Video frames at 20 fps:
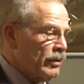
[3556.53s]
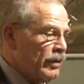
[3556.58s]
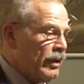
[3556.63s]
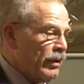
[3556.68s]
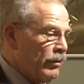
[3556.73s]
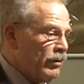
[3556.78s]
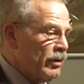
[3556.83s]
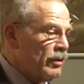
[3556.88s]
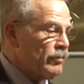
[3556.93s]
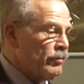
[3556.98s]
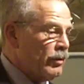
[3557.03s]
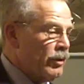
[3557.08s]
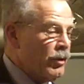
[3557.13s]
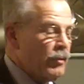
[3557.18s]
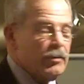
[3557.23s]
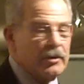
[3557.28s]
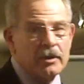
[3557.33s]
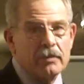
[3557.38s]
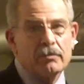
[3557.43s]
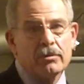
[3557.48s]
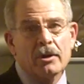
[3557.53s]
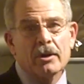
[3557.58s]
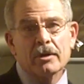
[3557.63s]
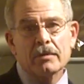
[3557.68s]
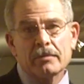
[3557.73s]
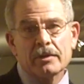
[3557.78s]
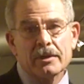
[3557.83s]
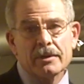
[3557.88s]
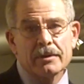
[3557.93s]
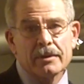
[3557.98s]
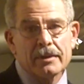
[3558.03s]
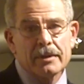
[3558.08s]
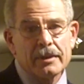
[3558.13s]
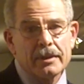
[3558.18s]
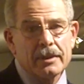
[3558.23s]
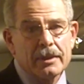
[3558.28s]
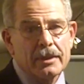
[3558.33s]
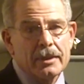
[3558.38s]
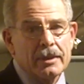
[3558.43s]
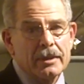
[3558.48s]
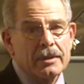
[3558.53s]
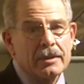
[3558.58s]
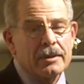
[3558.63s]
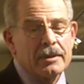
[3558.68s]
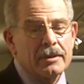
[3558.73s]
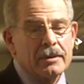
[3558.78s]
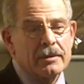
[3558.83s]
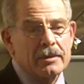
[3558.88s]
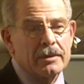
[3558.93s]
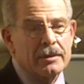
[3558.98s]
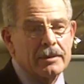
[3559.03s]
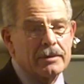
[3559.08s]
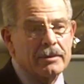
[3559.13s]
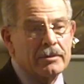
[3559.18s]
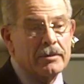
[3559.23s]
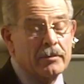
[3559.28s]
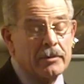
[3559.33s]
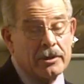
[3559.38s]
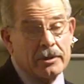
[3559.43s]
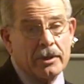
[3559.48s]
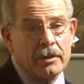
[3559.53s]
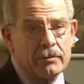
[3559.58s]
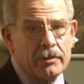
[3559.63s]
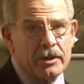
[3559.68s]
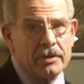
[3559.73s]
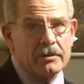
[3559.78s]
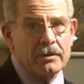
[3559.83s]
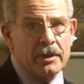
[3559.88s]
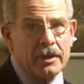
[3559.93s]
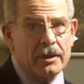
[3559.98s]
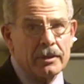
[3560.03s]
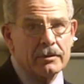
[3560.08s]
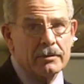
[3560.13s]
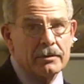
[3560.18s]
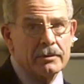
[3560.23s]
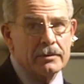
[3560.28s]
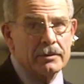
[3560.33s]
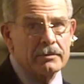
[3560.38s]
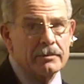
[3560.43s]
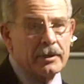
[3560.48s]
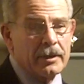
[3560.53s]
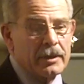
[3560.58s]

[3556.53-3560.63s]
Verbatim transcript: carriage for the opening of Parliament. Uh, somebody's got a picture of that too.